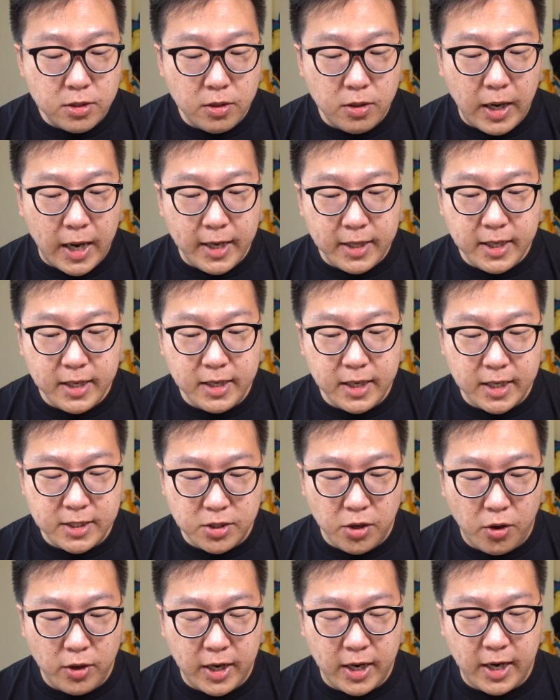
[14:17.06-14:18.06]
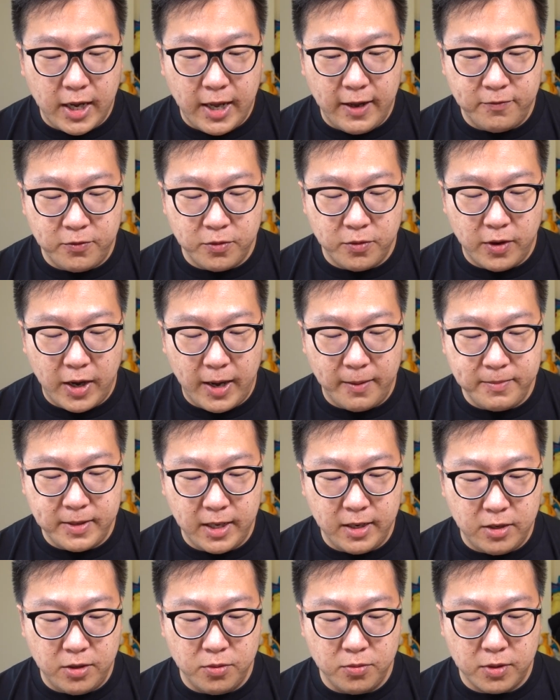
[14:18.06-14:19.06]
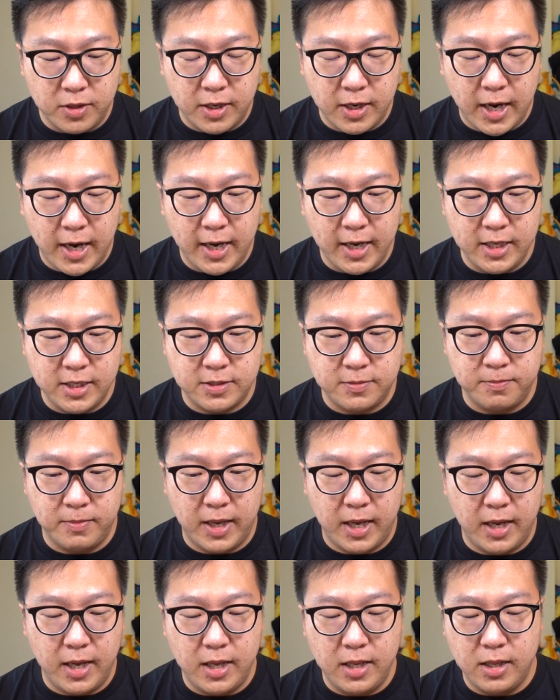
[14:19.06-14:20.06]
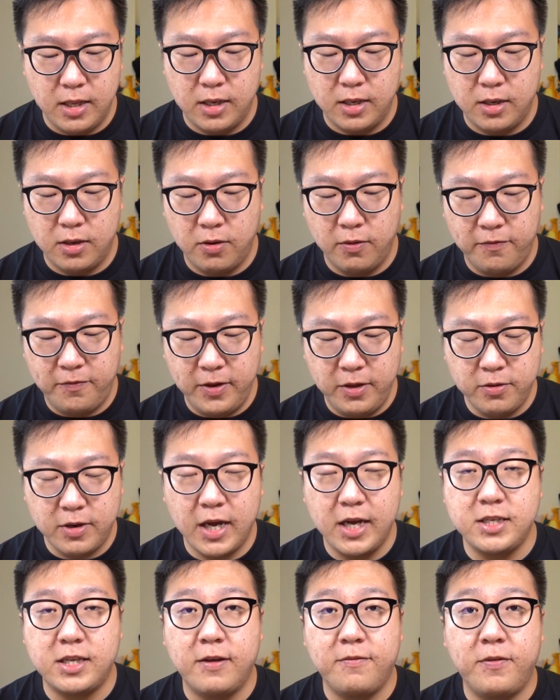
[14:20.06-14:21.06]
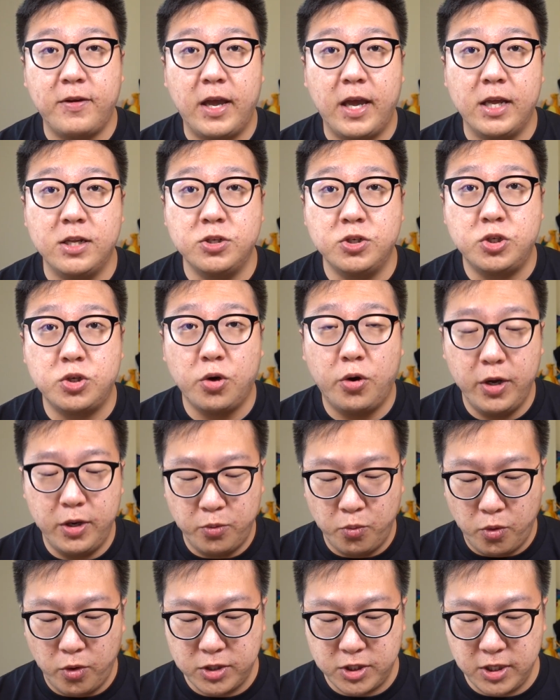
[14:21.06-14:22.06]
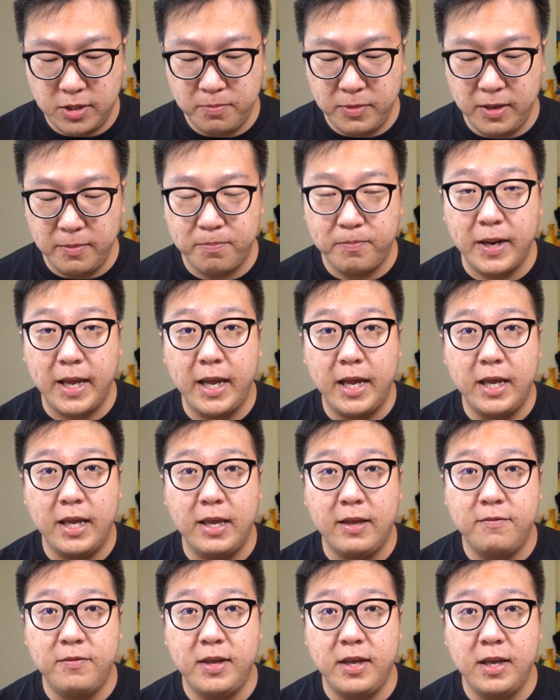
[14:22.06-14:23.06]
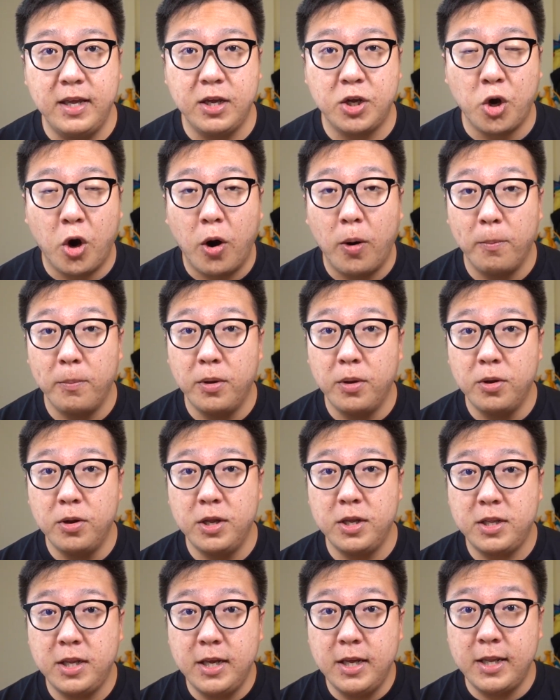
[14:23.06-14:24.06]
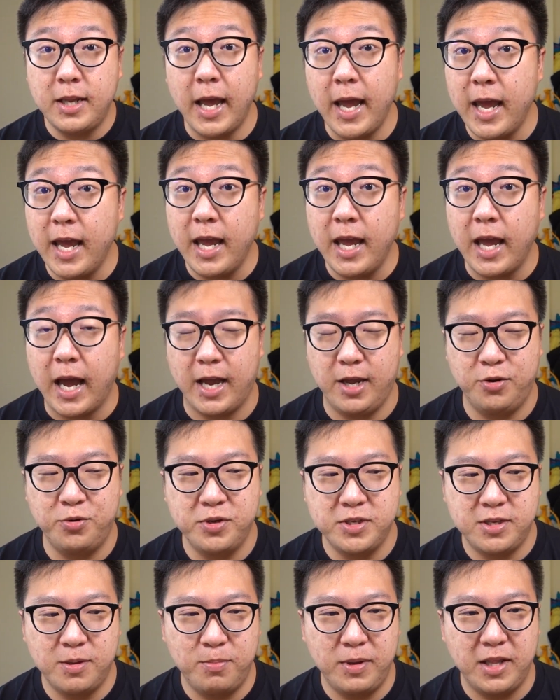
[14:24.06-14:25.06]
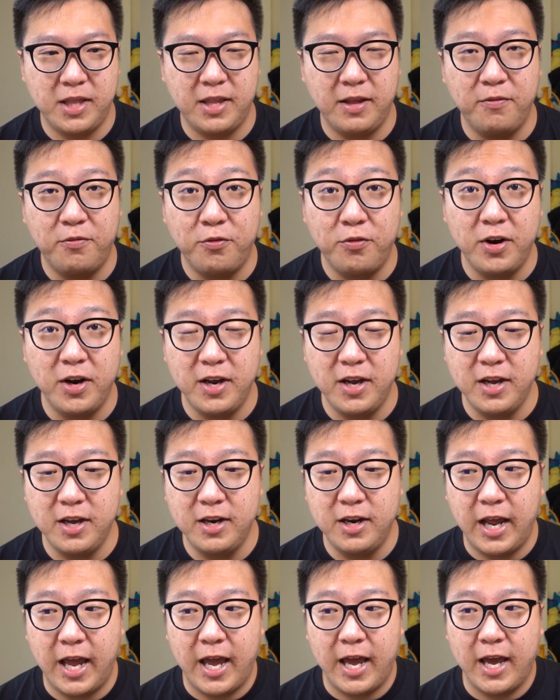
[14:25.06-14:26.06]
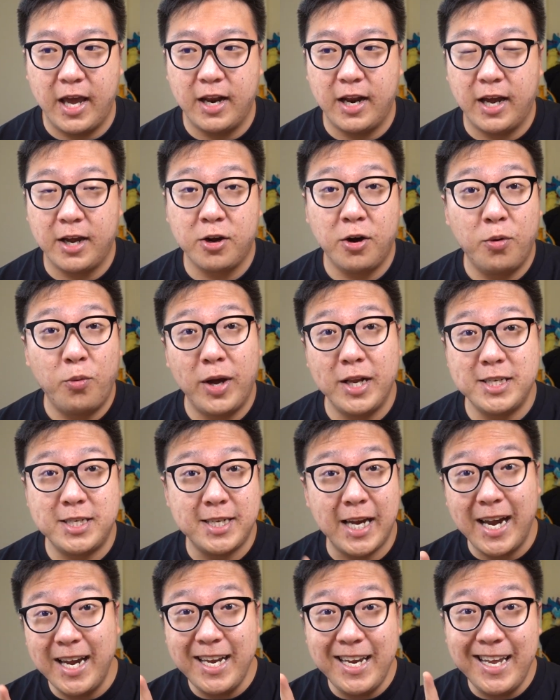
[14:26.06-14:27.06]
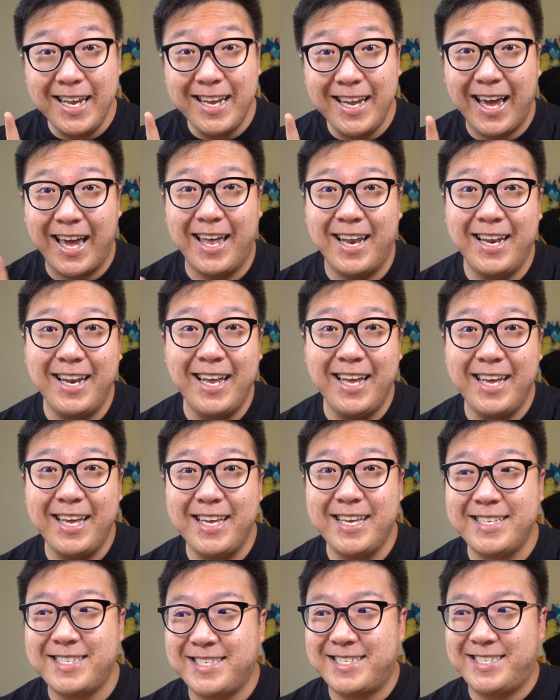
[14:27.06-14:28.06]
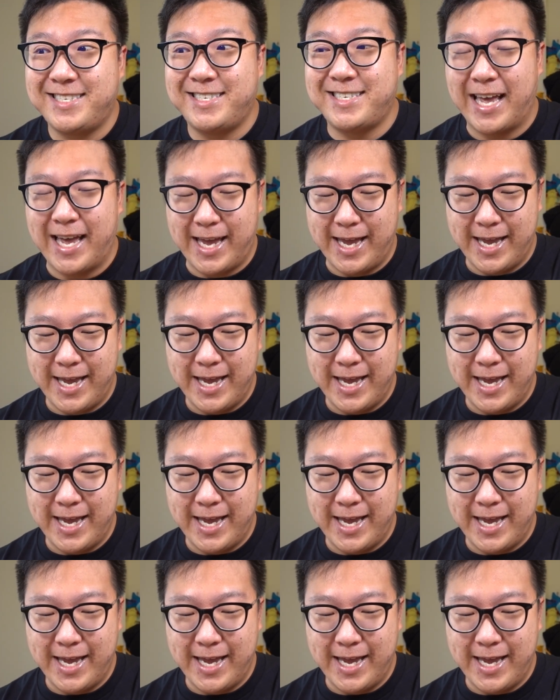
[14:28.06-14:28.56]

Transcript: So I think that's all that I have to update you guys, man. Uh, hopefully you guys have enjoyed watching me play Eevee Community Day. I know it's a bit different and I got one shiny at least.